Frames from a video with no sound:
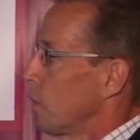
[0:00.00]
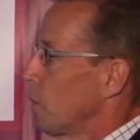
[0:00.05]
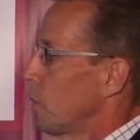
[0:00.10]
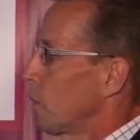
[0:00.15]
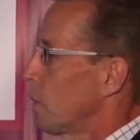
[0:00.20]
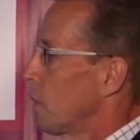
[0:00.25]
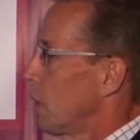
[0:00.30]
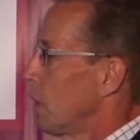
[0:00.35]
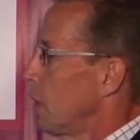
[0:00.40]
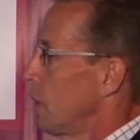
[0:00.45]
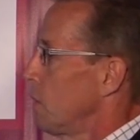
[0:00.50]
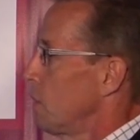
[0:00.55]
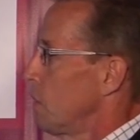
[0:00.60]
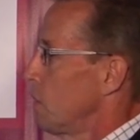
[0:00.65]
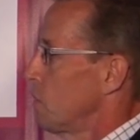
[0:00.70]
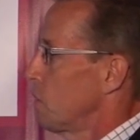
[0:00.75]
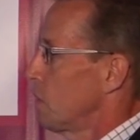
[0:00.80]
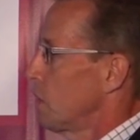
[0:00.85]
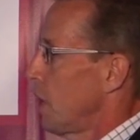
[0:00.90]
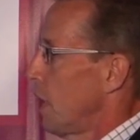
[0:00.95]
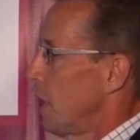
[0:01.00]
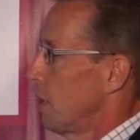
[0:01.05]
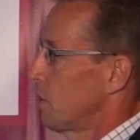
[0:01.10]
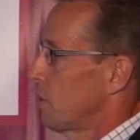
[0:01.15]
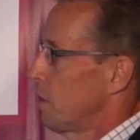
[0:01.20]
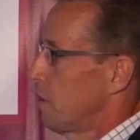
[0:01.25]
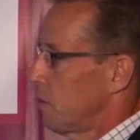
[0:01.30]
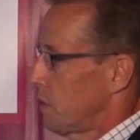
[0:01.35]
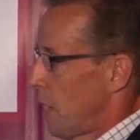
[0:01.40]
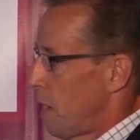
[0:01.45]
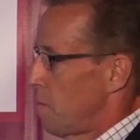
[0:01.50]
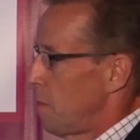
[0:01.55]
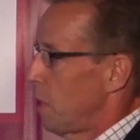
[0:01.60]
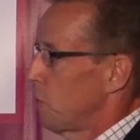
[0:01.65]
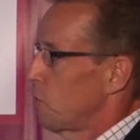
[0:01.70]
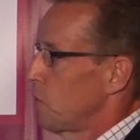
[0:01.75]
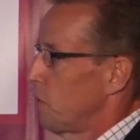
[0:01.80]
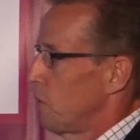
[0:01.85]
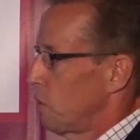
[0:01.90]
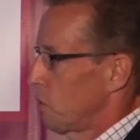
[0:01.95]
learning and digitized. This, I
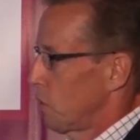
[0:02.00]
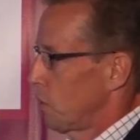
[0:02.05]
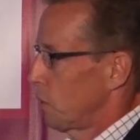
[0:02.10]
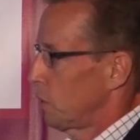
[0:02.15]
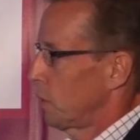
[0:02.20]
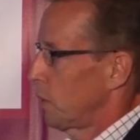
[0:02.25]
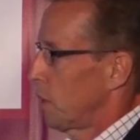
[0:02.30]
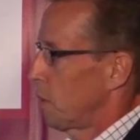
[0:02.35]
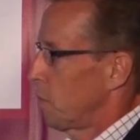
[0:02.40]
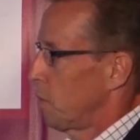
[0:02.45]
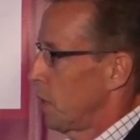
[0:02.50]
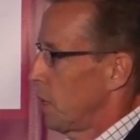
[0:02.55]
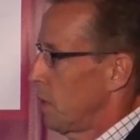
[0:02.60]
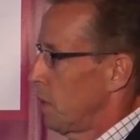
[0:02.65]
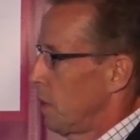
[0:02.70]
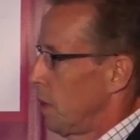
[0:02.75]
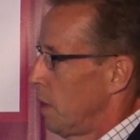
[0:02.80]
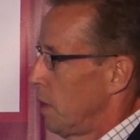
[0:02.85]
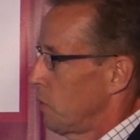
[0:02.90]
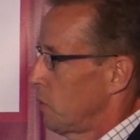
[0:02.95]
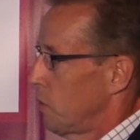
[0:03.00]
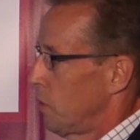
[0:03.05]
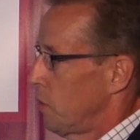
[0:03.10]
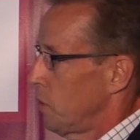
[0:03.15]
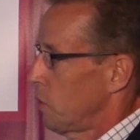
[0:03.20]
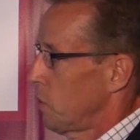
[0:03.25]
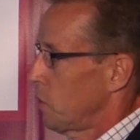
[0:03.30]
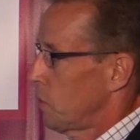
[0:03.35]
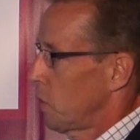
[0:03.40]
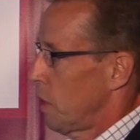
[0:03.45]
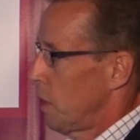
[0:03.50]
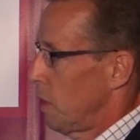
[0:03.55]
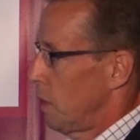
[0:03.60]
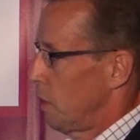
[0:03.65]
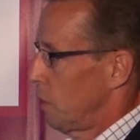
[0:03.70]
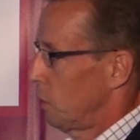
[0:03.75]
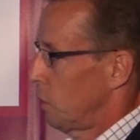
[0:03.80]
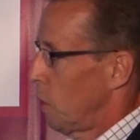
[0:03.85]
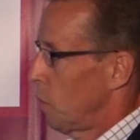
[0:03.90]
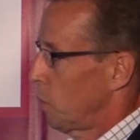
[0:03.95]
mentioned this earlier. We so this is
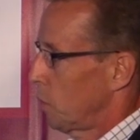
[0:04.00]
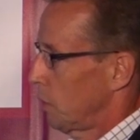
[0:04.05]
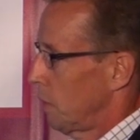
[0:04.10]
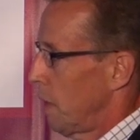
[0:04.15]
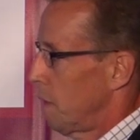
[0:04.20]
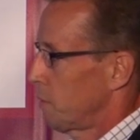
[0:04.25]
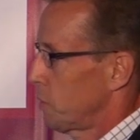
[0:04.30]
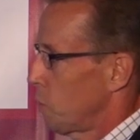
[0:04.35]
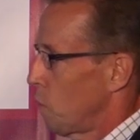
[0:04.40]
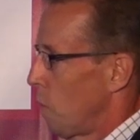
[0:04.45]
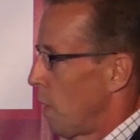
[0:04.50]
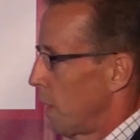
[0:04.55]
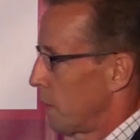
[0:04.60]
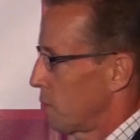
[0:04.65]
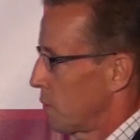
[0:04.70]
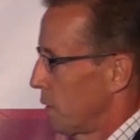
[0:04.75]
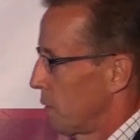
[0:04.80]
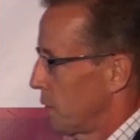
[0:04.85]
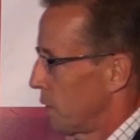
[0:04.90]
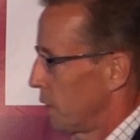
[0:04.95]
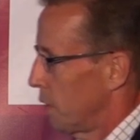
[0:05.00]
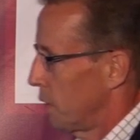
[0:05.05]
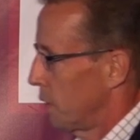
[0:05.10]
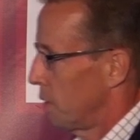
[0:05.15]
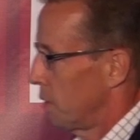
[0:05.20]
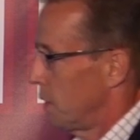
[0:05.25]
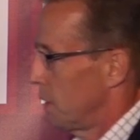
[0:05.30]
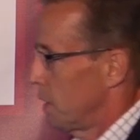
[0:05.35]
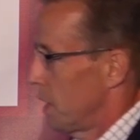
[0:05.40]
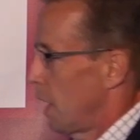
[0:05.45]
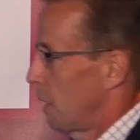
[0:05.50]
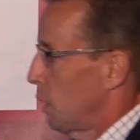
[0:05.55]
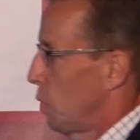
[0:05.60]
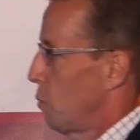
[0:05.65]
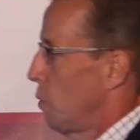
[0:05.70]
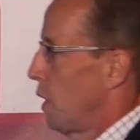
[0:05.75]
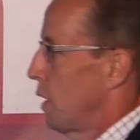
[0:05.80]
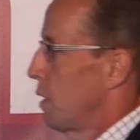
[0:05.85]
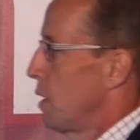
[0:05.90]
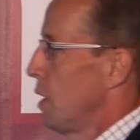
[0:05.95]
the lower left quadrant, the
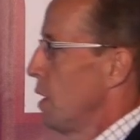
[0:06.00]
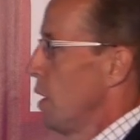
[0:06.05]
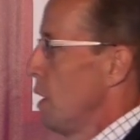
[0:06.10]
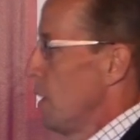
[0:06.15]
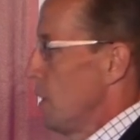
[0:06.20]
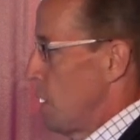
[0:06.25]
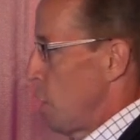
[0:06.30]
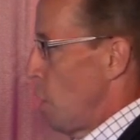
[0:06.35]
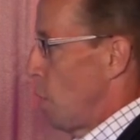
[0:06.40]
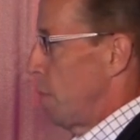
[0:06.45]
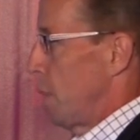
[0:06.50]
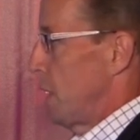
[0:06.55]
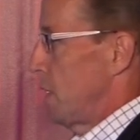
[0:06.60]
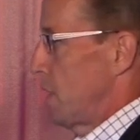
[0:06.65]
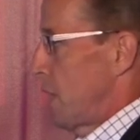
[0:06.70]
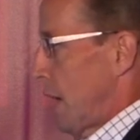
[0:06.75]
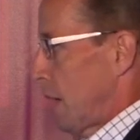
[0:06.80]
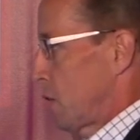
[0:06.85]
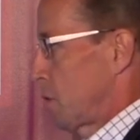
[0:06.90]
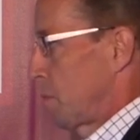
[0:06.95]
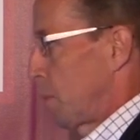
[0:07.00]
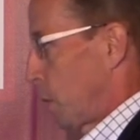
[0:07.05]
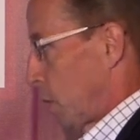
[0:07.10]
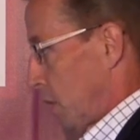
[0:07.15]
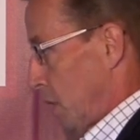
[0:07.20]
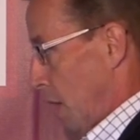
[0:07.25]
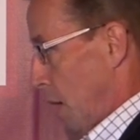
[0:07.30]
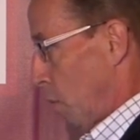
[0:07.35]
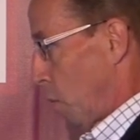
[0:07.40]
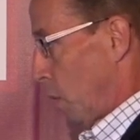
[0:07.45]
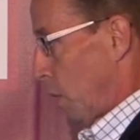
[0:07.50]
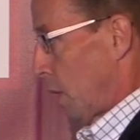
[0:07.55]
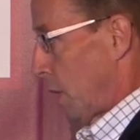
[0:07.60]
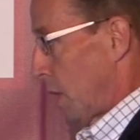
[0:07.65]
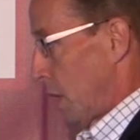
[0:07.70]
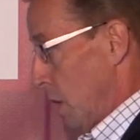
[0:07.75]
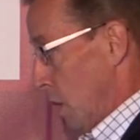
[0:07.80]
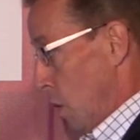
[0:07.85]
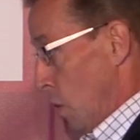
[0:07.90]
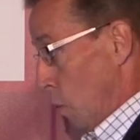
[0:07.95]
yellow one, the Open Textbook
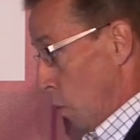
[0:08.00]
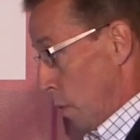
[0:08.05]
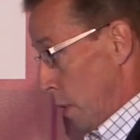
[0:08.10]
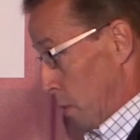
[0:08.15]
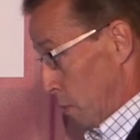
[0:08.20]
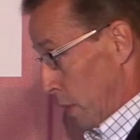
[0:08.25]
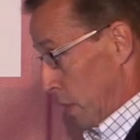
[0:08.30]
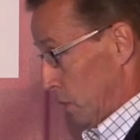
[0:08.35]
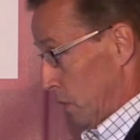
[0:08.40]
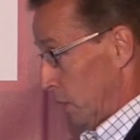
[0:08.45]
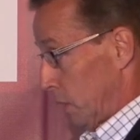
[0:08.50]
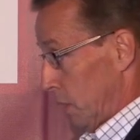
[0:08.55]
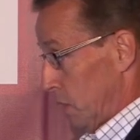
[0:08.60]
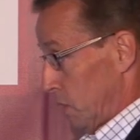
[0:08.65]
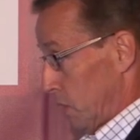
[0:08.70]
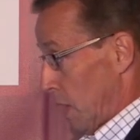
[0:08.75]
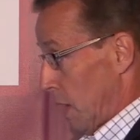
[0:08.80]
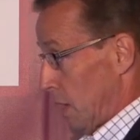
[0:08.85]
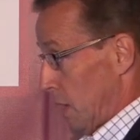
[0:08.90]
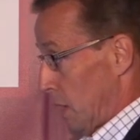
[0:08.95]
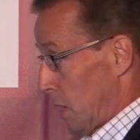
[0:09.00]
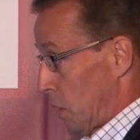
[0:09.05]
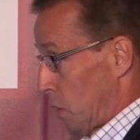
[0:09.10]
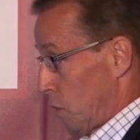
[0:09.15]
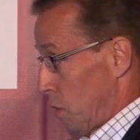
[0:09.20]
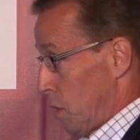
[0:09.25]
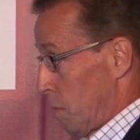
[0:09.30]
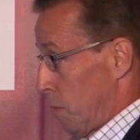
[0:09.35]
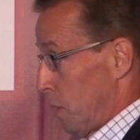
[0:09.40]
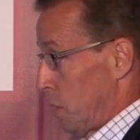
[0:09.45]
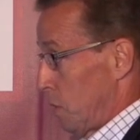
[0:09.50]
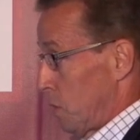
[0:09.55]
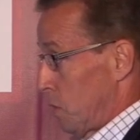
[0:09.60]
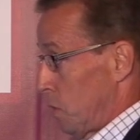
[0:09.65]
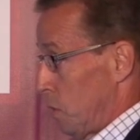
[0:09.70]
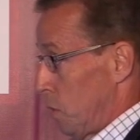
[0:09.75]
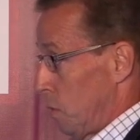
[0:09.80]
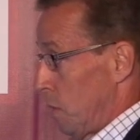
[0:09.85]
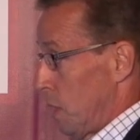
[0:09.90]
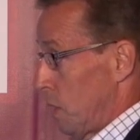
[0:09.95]
Network. We recently signed an agreement
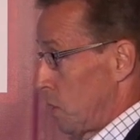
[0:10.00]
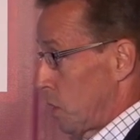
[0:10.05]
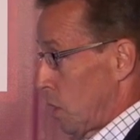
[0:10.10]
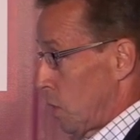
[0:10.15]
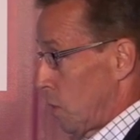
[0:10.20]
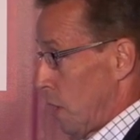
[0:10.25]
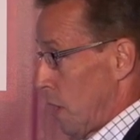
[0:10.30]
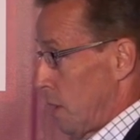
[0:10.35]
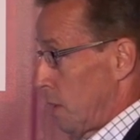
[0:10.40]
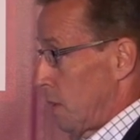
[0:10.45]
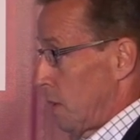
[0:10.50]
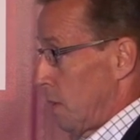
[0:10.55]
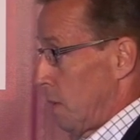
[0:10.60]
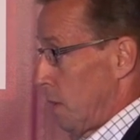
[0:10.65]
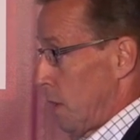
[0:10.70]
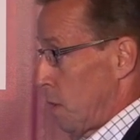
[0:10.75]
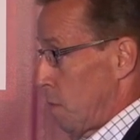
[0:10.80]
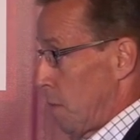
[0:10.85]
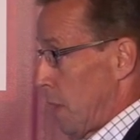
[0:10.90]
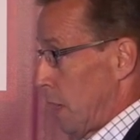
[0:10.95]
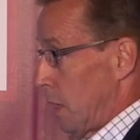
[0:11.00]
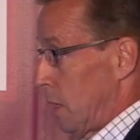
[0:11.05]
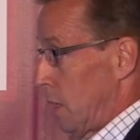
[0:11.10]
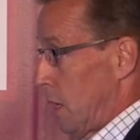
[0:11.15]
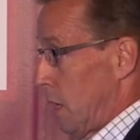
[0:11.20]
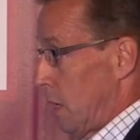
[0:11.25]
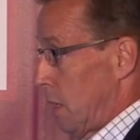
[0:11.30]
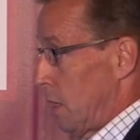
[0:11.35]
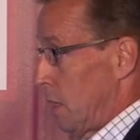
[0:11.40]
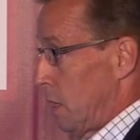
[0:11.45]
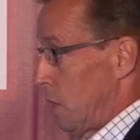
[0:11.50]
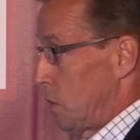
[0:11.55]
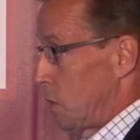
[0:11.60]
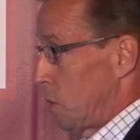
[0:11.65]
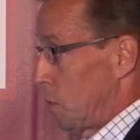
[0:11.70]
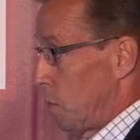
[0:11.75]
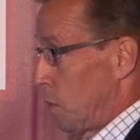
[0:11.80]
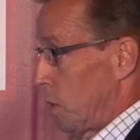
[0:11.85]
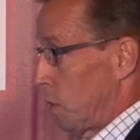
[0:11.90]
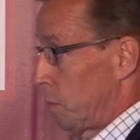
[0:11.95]
to integrate their metadata
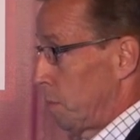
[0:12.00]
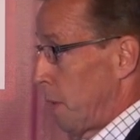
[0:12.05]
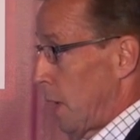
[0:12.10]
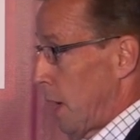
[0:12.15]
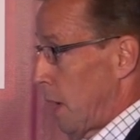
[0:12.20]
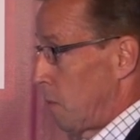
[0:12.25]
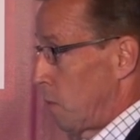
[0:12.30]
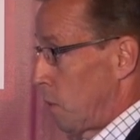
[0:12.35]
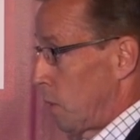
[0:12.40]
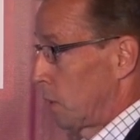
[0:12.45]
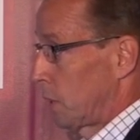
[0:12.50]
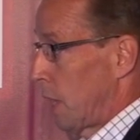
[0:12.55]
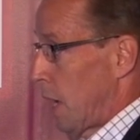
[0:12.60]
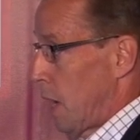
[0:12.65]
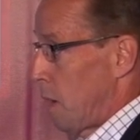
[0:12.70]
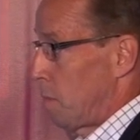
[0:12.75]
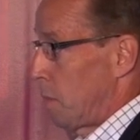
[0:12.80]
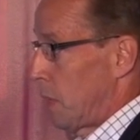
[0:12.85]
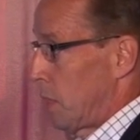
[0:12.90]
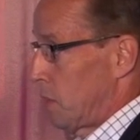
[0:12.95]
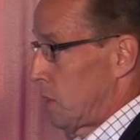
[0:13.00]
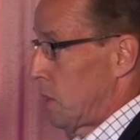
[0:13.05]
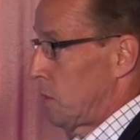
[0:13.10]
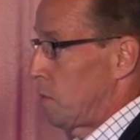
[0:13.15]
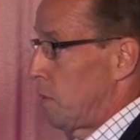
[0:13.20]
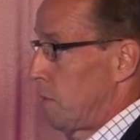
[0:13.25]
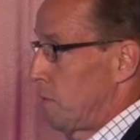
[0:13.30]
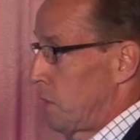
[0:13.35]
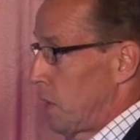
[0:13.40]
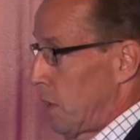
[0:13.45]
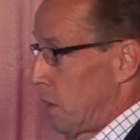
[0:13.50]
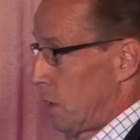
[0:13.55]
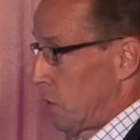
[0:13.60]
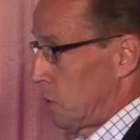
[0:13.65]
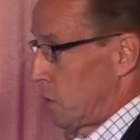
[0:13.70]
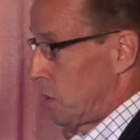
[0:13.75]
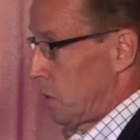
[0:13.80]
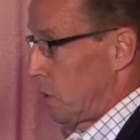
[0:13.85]
into WorldCat because as we've done our